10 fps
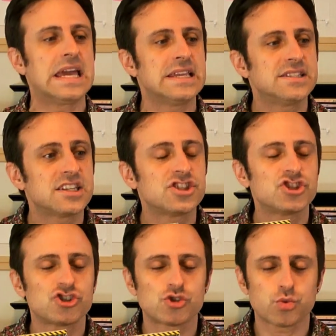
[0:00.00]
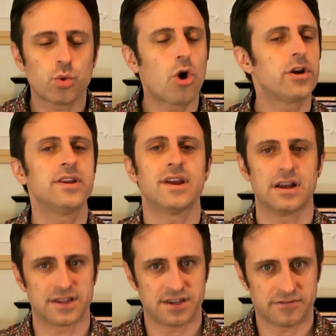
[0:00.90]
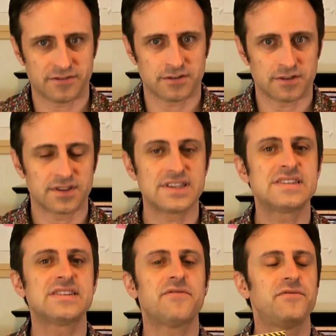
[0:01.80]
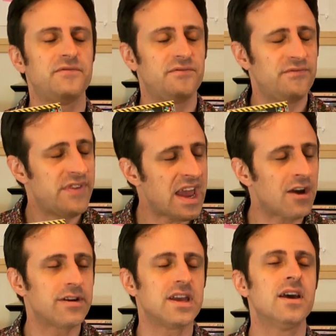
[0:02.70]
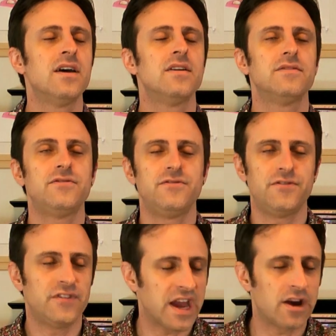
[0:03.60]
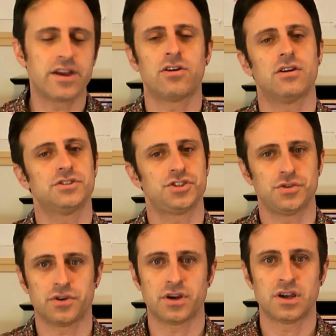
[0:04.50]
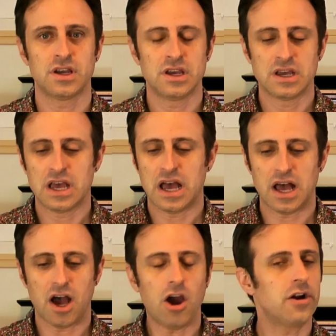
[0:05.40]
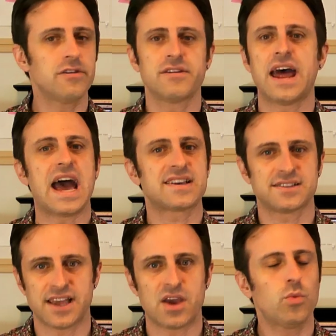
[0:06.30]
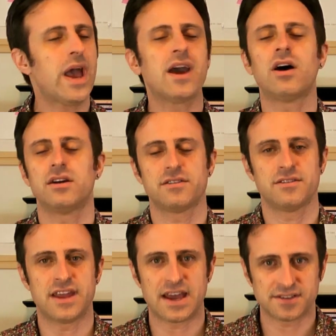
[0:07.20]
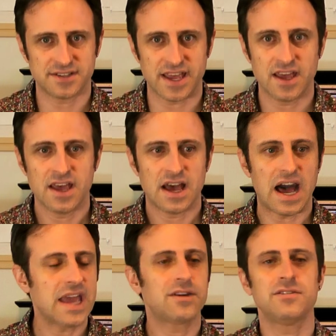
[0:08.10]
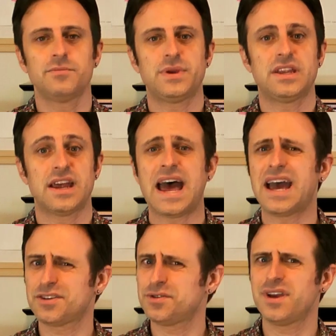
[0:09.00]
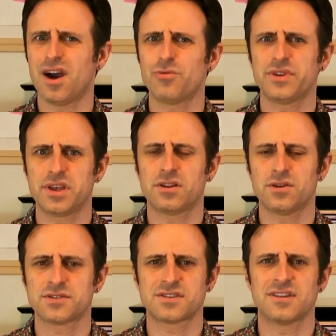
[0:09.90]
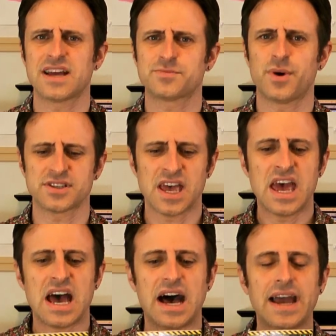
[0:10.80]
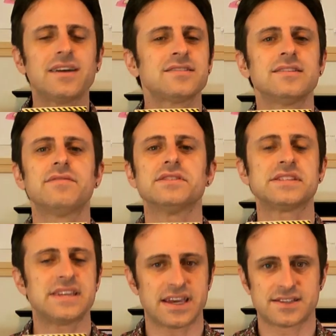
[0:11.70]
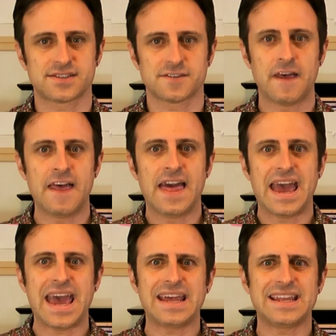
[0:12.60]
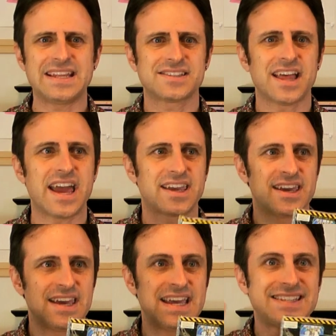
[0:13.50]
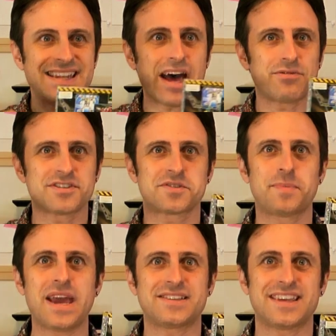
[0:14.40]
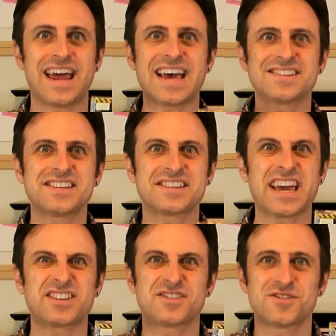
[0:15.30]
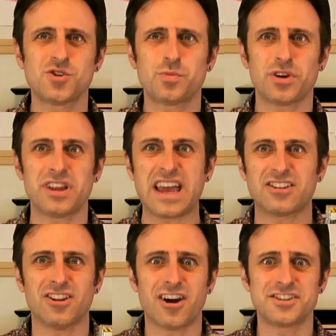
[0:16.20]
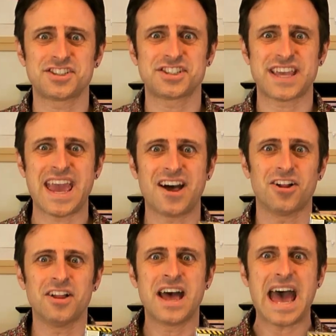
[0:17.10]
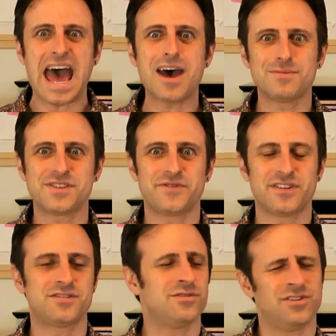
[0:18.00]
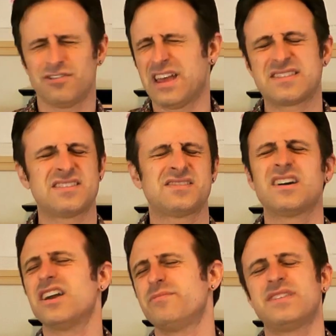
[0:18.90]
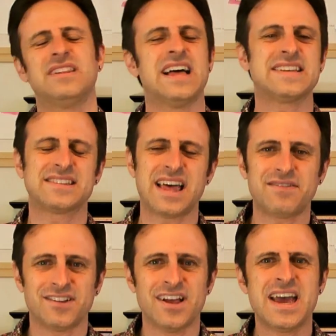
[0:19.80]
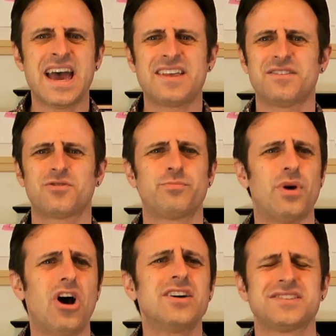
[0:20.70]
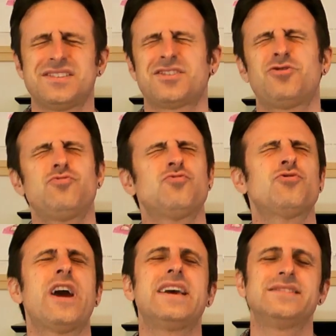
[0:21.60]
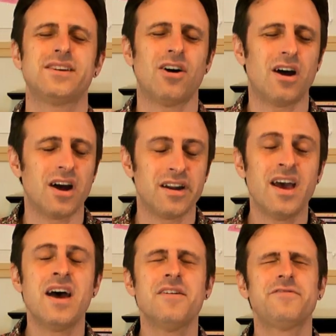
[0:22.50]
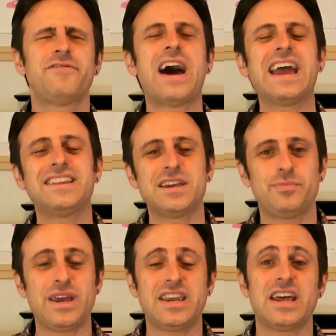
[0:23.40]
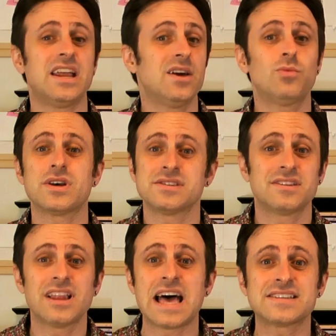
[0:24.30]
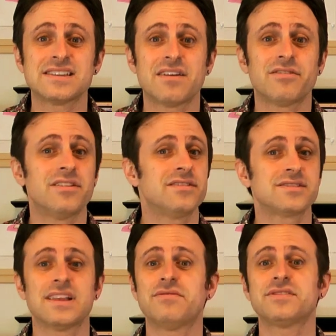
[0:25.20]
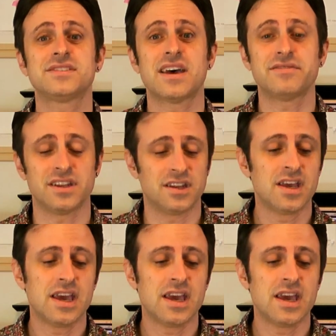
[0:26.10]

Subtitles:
It is extraordinarily difficult. This is a very, very hard shooter. Harder than Axelay. Way harder than Axelay. I couldn't beat it. I actually got really close to the last boss. I got to level 6. And it's like, it's in outer space and it has this like super like large scale atmosphere to it. And you're like, this has got to be the last level. And the boss is crazy hard. Finally beat it. It wasn't the last level. There's level 7.